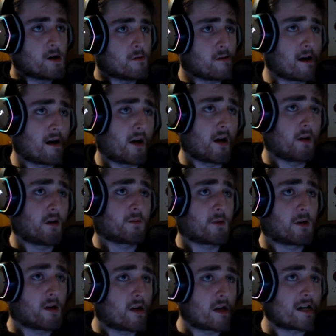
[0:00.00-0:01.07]
It's
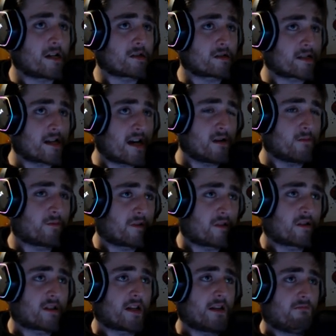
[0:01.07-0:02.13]
been a long time
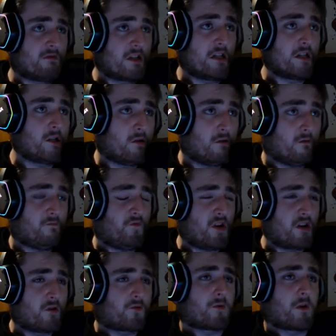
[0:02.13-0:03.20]
since I've seen your
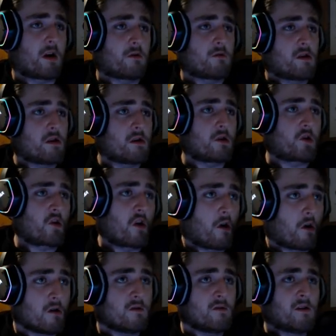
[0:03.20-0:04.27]
face around here,
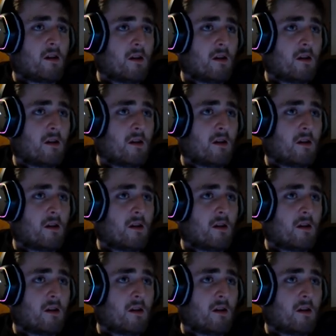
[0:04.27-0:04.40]
John.